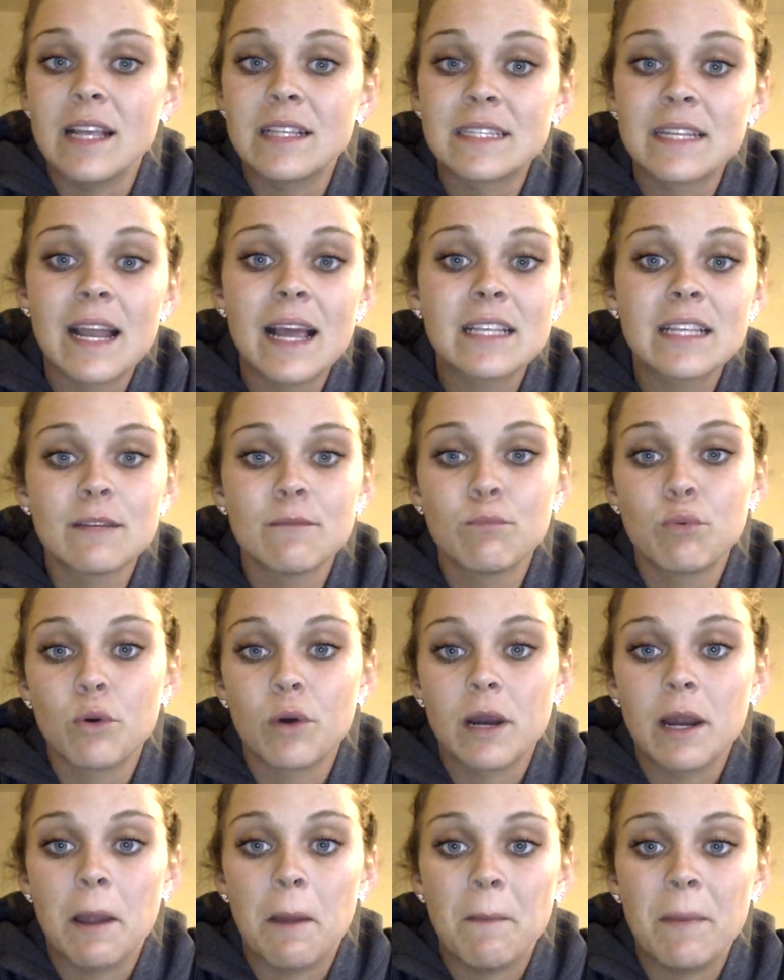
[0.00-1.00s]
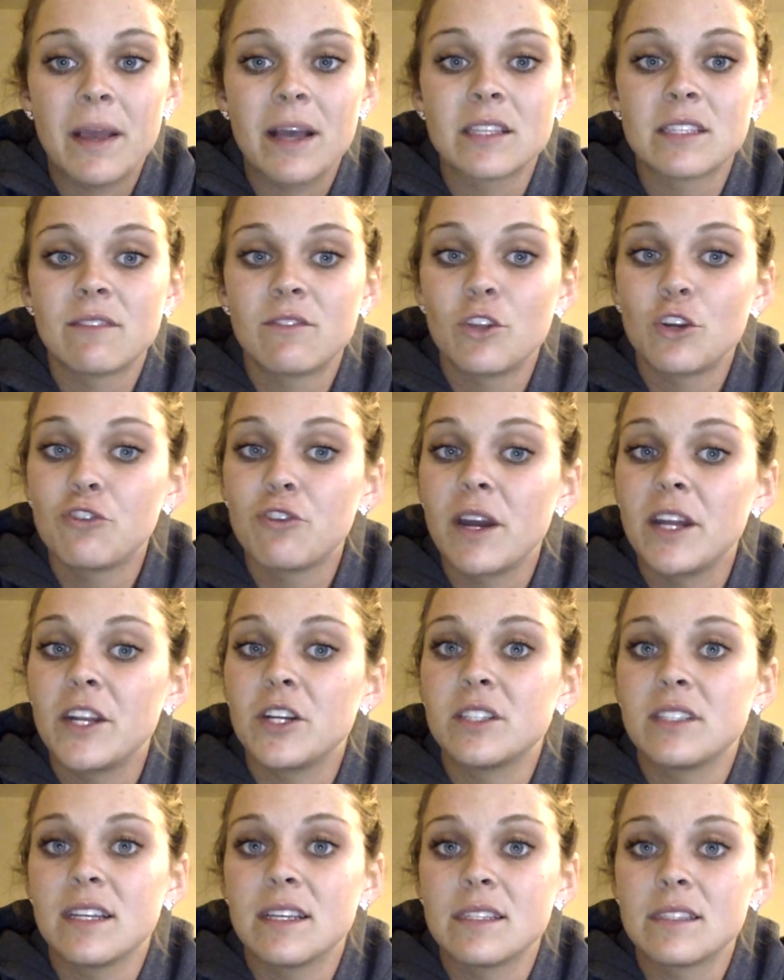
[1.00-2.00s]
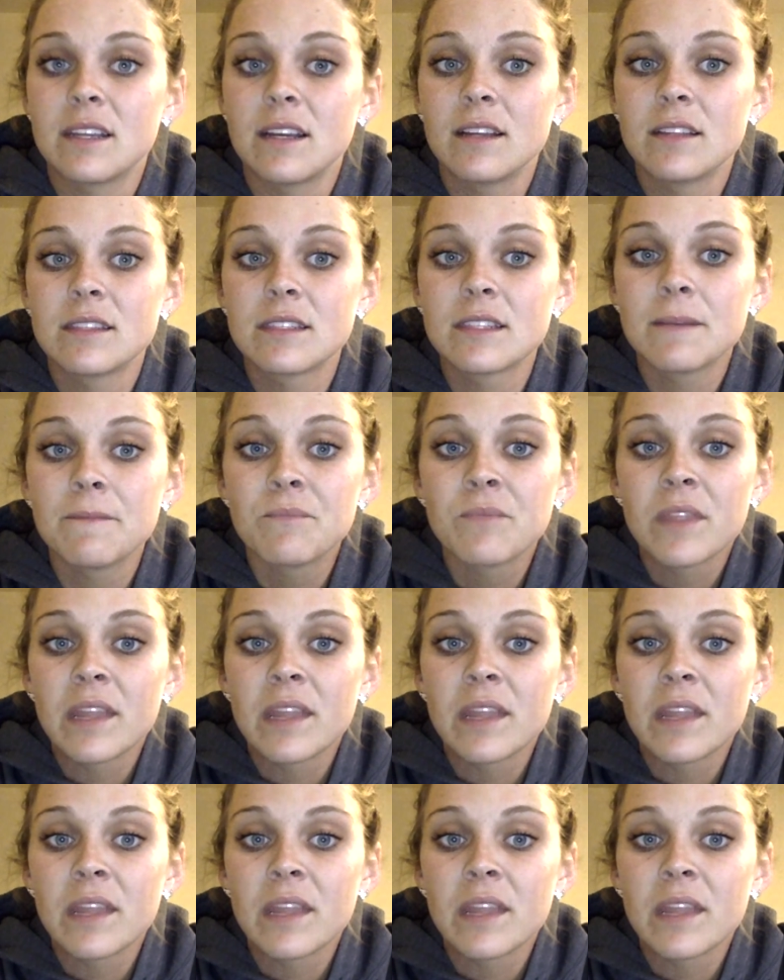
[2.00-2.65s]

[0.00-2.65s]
isn't as important because of the greater distance.